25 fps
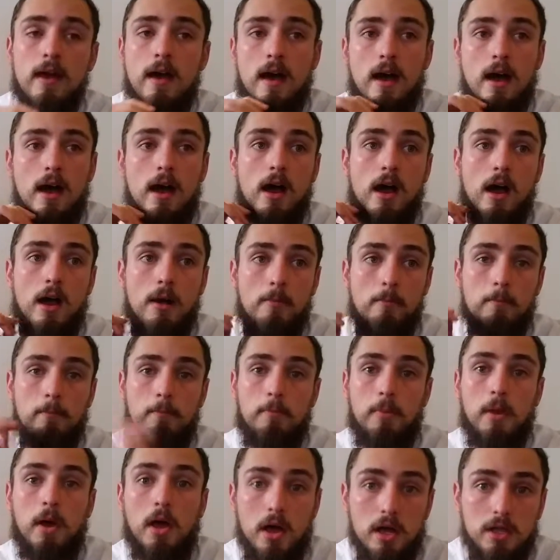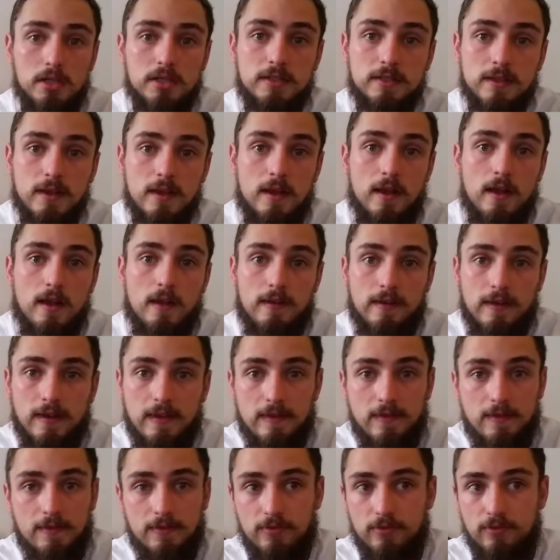Um, but
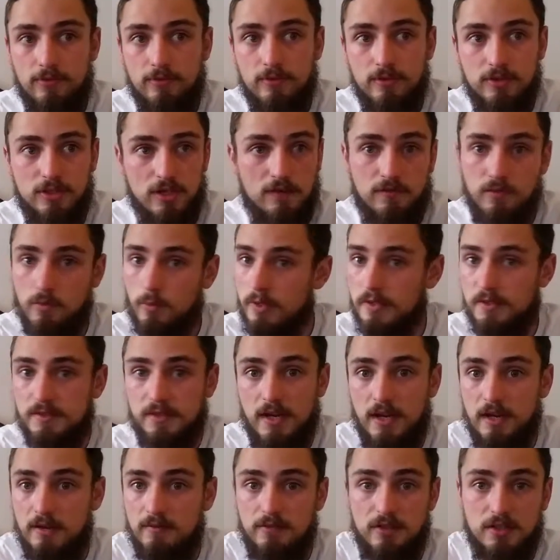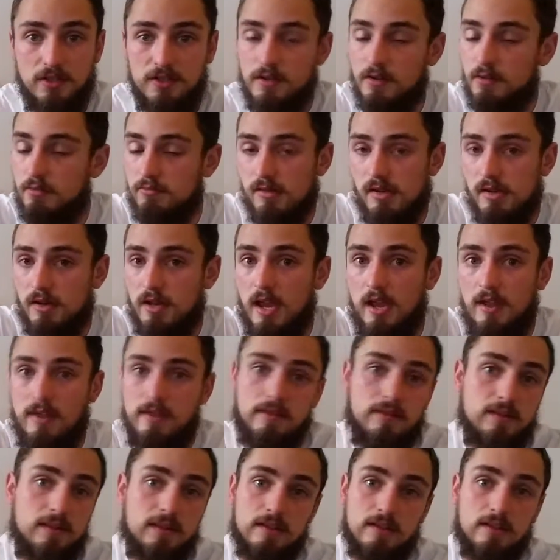Sheffield Wednesday have just gone, okay,
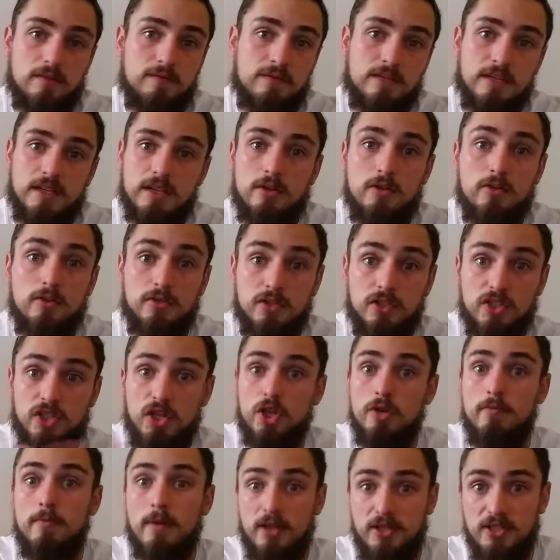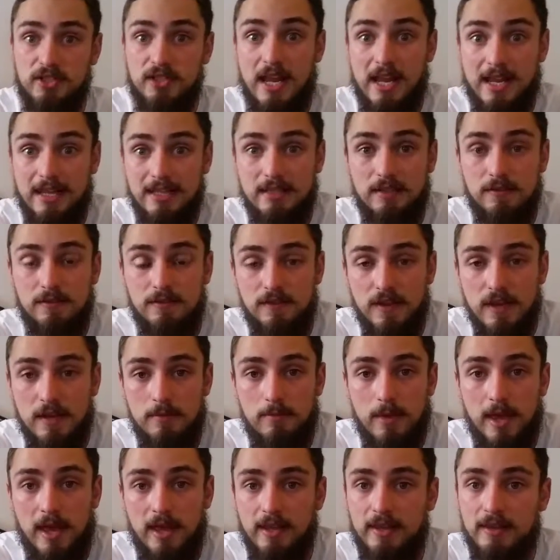this has obviously caused too much negative
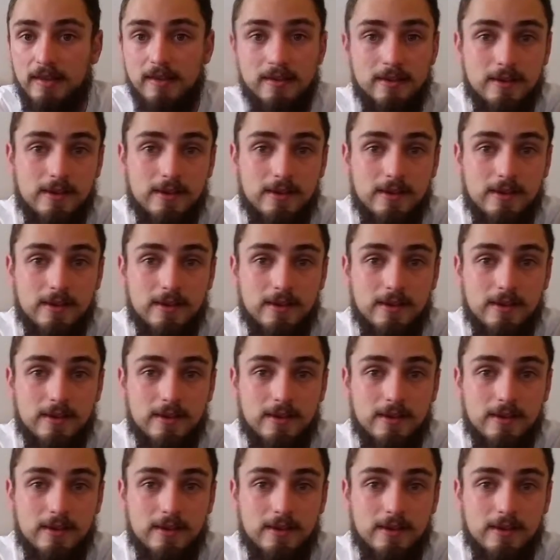feedback.